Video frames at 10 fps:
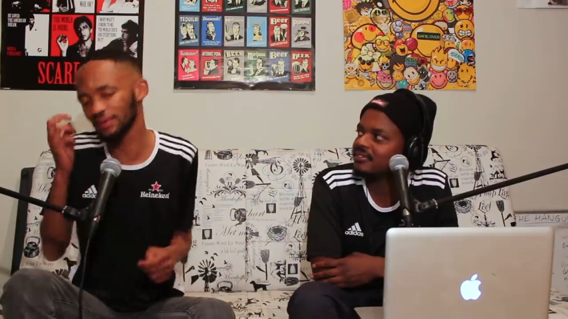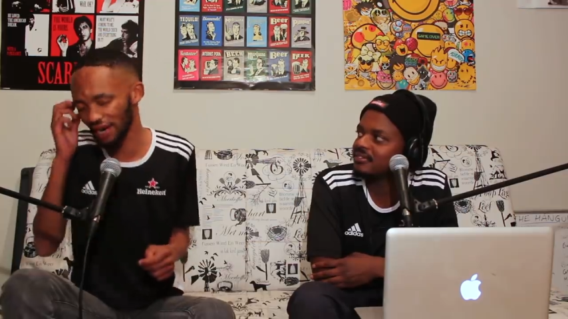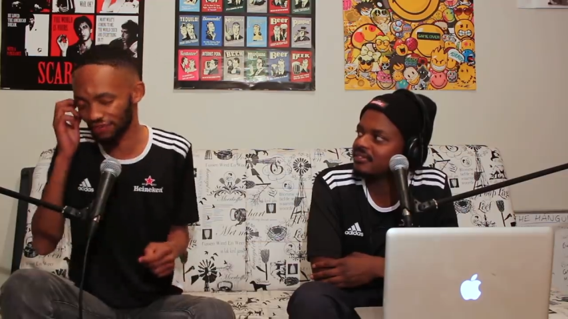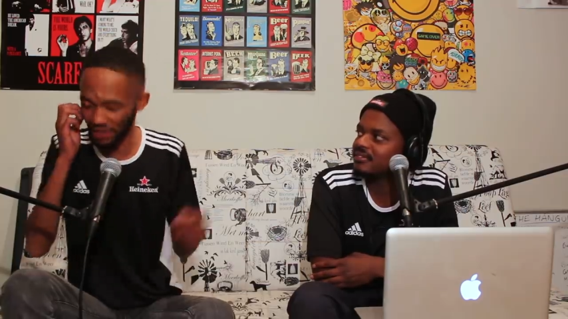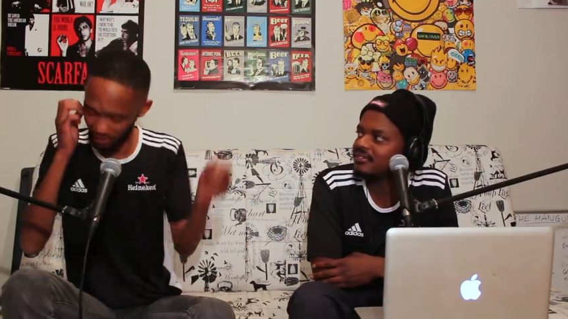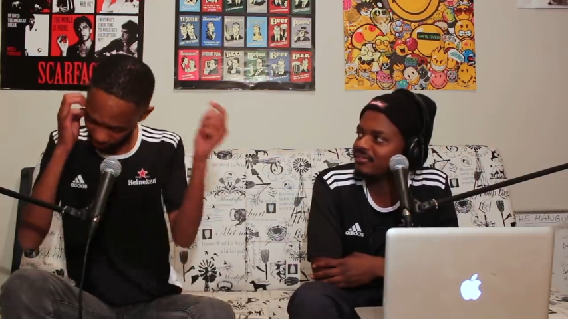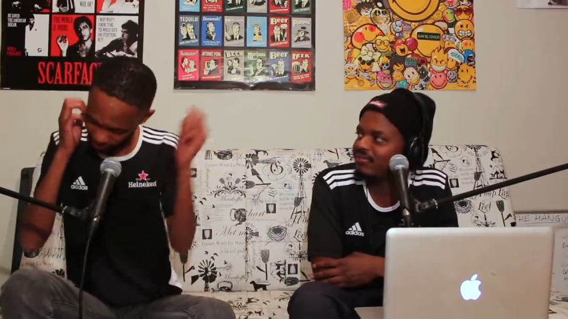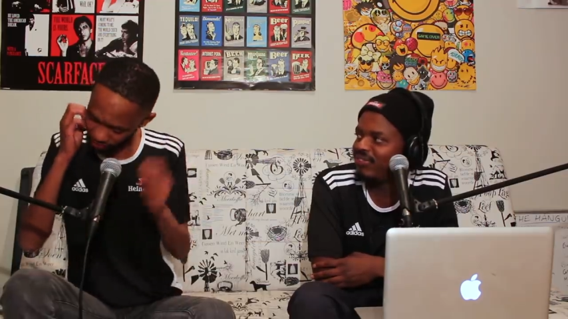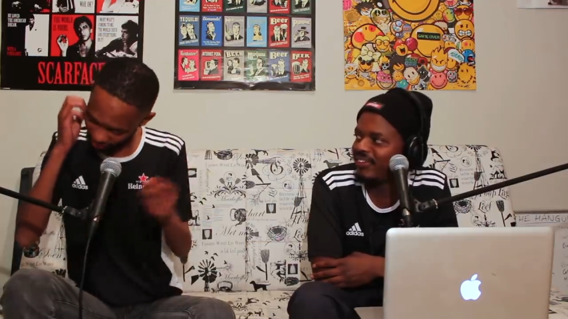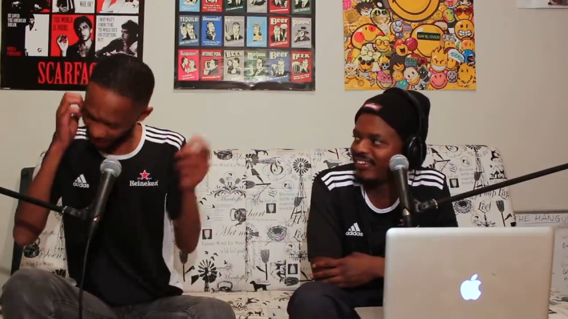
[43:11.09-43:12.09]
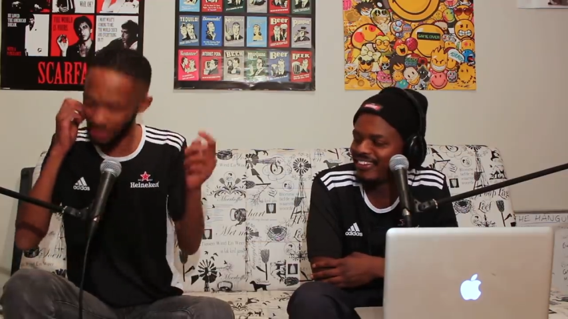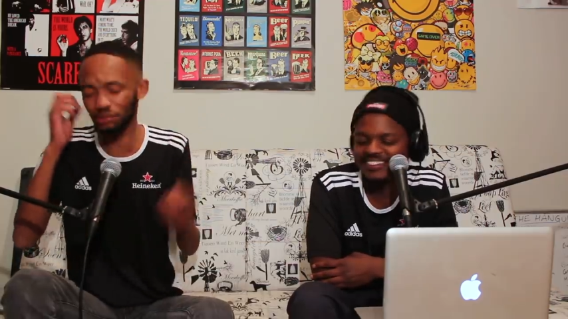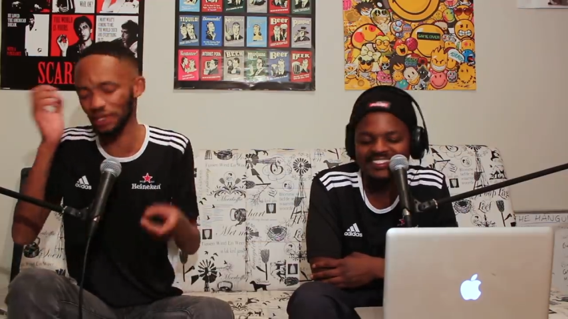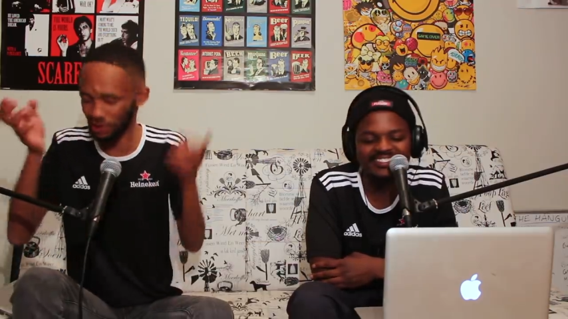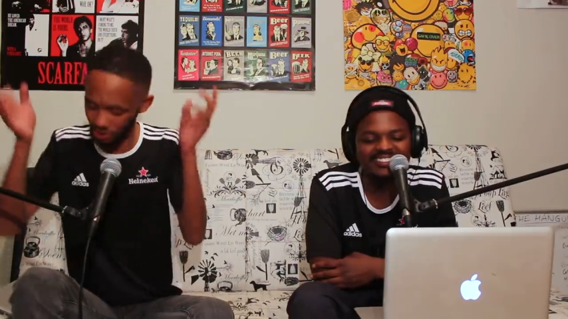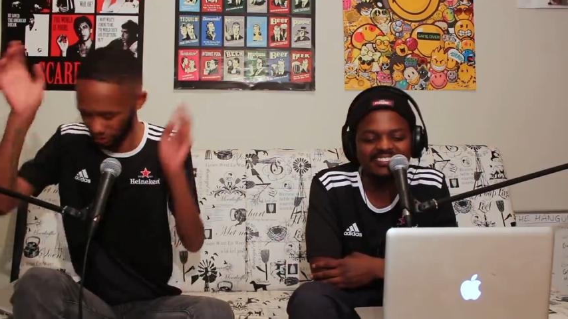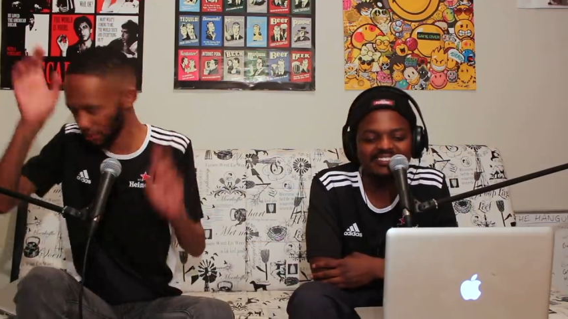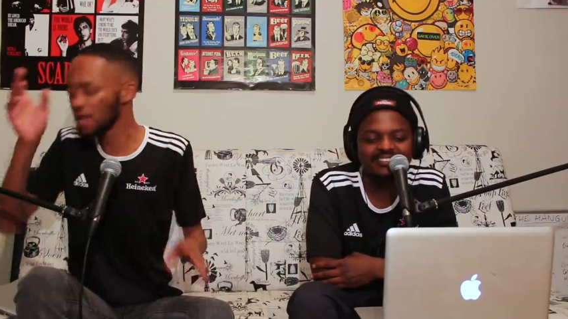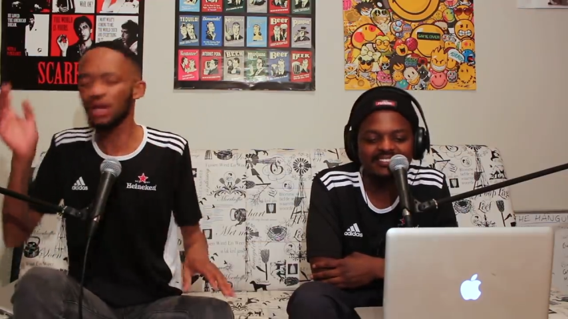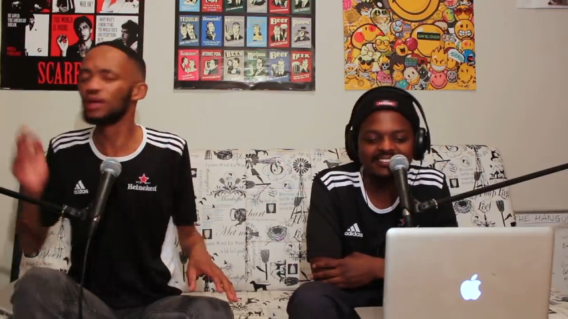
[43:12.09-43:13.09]
Speaker 1: After ten
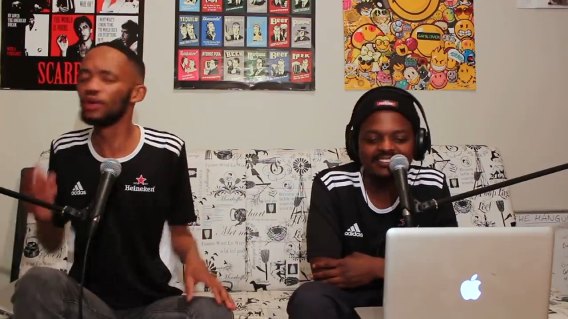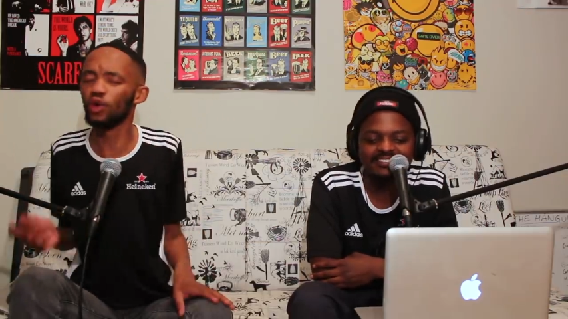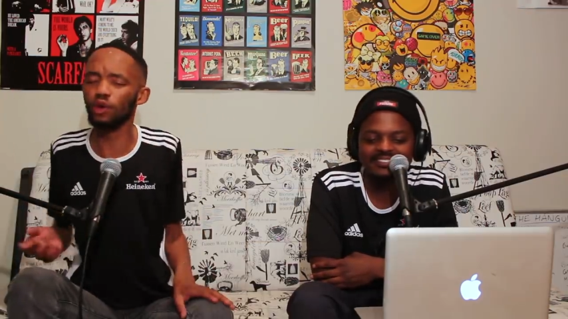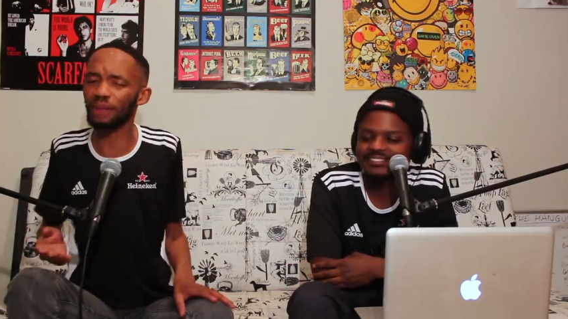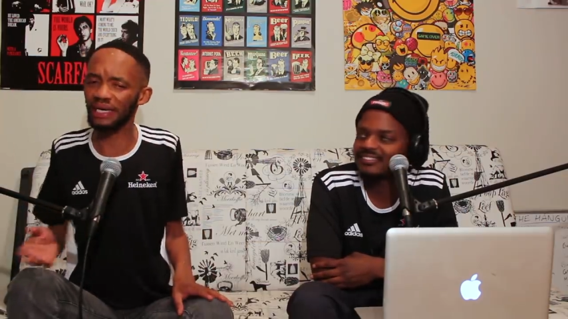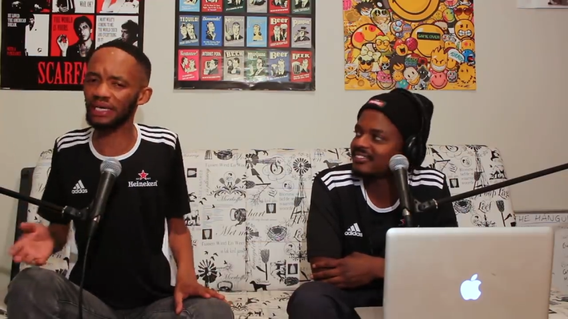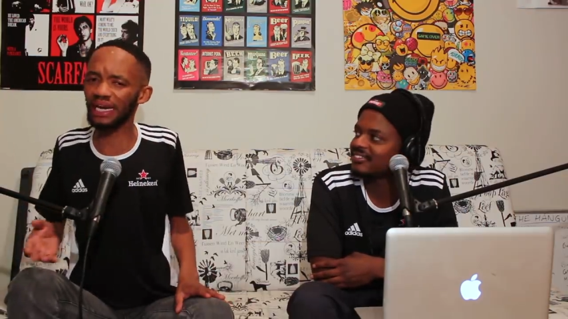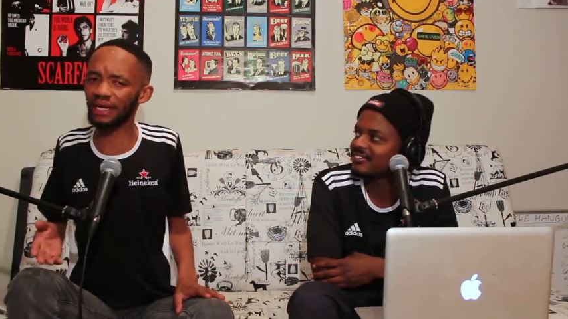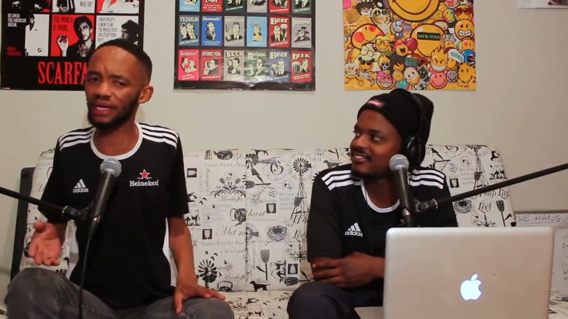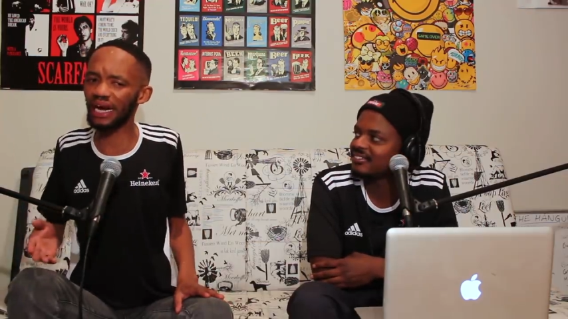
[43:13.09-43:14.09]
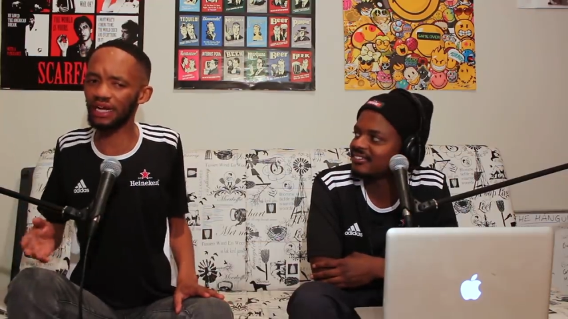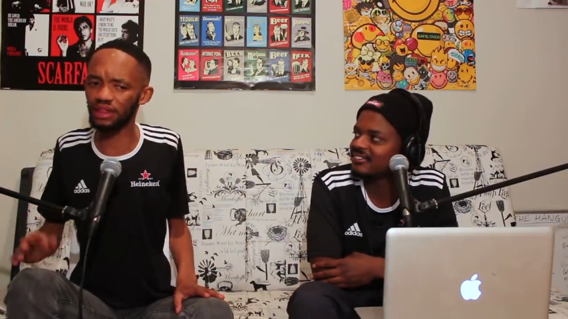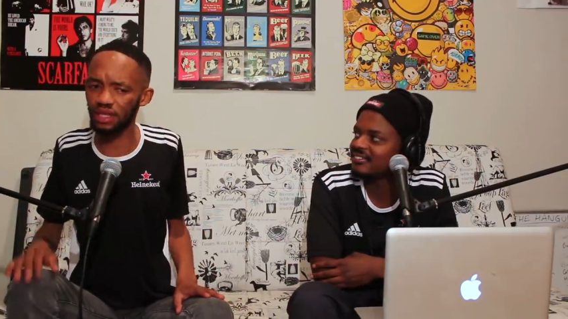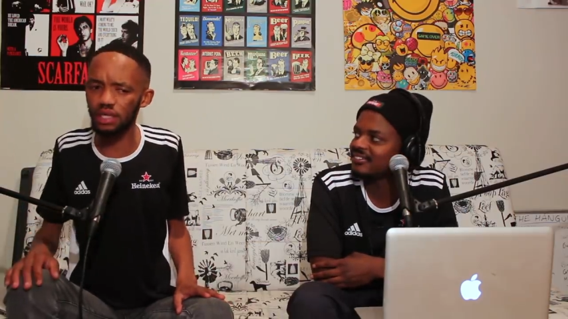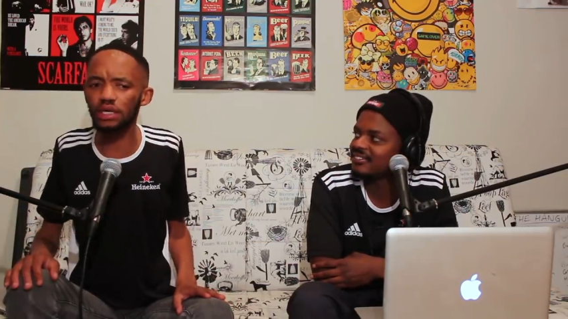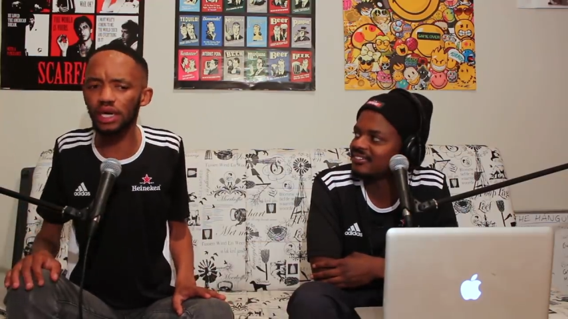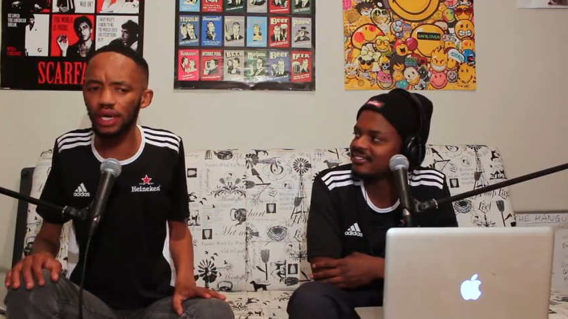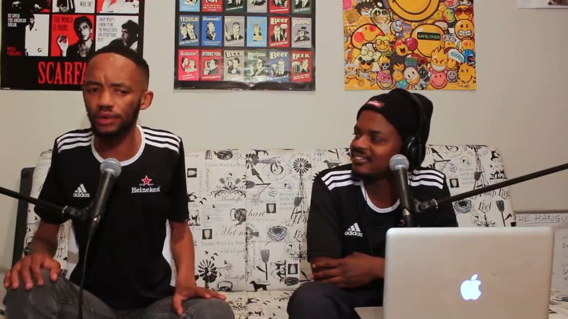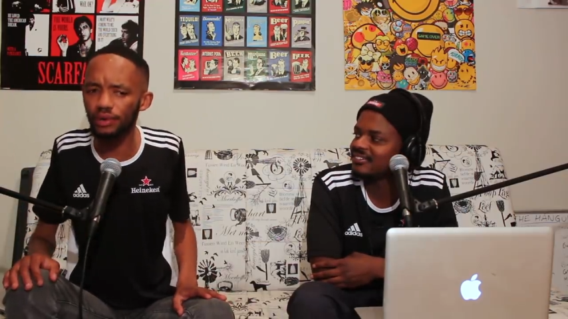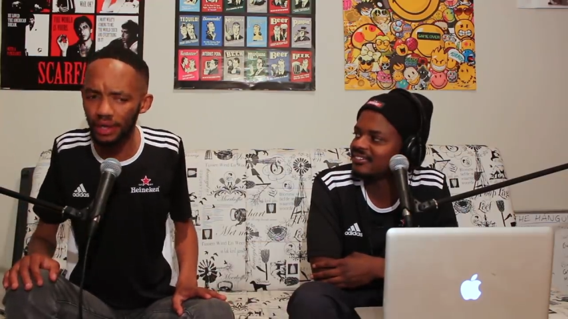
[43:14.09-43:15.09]
minutes. No, but like I think
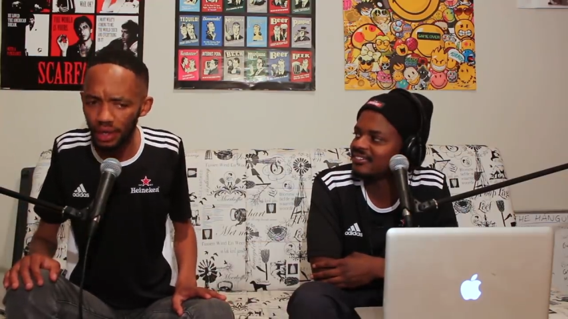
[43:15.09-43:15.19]
a,